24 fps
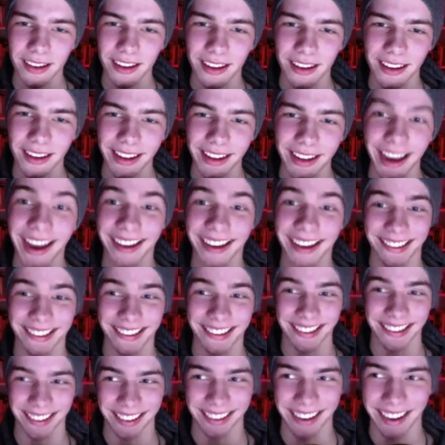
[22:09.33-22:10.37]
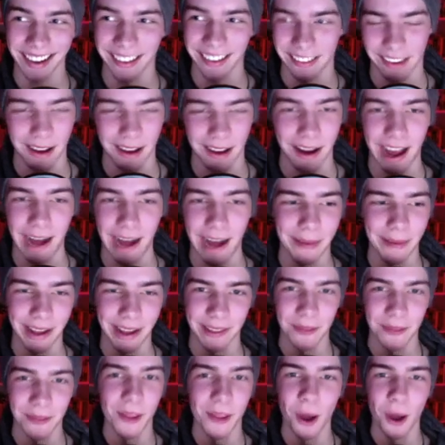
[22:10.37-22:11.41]
Yes. Yes. I bet
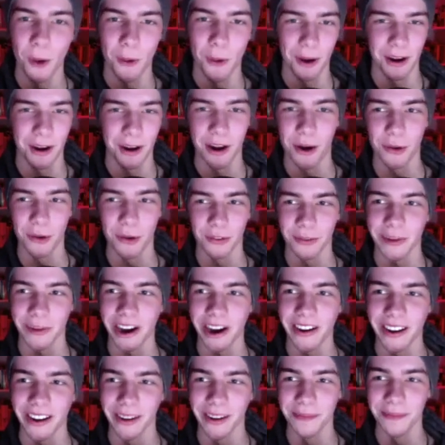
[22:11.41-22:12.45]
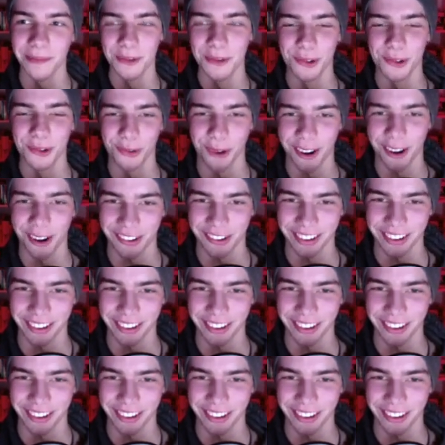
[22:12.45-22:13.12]
no one knows about him who's watching